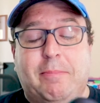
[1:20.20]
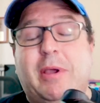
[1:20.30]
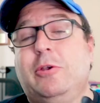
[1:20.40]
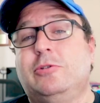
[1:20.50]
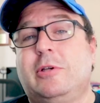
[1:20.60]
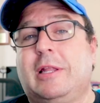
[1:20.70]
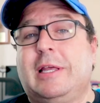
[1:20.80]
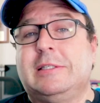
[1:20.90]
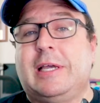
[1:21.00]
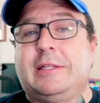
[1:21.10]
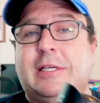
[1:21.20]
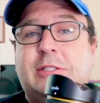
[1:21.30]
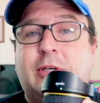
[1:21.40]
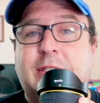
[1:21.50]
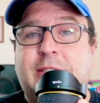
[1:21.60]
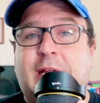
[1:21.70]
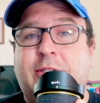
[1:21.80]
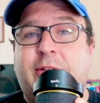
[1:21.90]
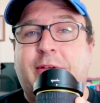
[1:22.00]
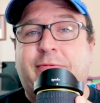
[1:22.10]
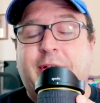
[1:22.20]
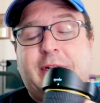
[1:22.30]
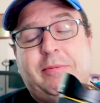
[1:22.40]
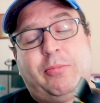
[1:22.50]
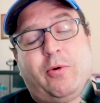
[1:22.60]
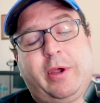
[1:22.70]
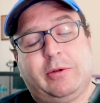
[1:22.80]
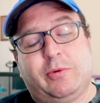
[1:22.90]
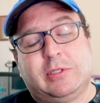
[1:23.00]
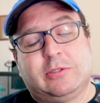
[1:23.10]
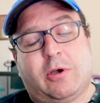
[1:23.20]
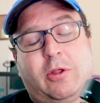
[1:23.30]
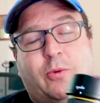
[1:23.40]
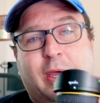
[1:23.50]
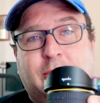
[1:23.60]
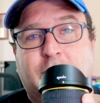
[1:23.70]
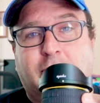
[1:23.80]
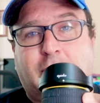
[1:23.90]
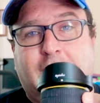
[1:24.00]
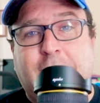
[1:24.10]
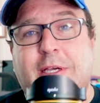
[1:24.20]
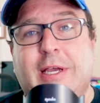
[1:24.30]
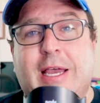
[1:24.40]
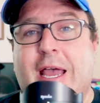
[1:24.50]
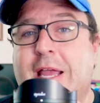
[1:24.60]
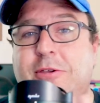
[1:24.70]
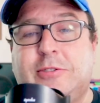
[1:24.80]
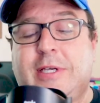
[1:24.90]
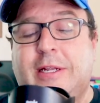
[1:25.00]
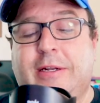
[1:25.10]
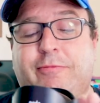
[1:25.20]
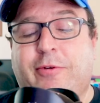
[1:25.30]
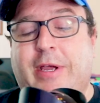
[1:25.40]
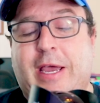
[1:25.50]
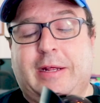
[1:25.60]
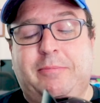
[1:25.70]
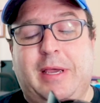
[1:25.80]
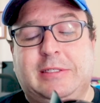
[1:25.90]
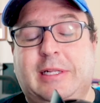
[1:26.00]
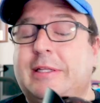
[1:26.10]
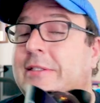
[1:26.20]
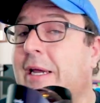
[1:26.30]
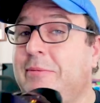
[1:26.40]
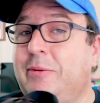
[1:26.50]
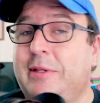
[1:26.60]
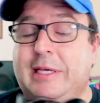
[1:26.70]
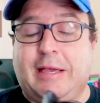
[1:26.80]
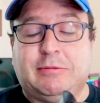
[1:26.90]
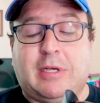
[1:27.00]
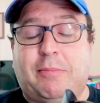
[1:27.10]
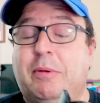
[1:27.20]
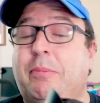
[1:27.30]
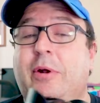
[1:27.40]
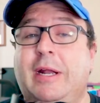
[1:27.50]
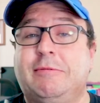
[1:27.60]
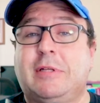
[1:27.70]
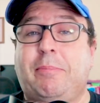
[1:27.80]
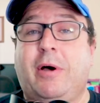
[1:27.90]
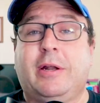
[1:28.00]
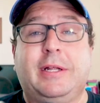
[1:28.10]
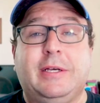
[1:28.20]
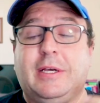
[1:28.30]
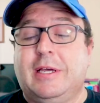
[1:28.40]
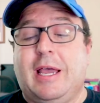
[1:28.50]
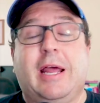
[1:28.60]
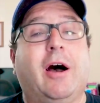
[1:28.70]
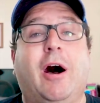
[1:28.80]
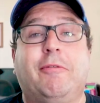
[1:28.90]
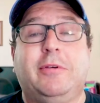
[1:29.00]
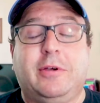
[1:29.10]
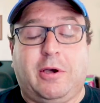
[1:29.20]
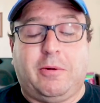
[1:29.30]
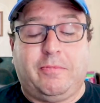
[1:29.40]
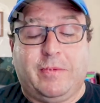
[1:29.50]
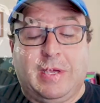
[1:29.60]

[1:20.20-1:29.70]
But usually on lenses like this, you can set it to the infinity point, which is all the way to the right, and you set it and forget it. And basically the same thing with the f-stop. You put an f-stop on it and off you go.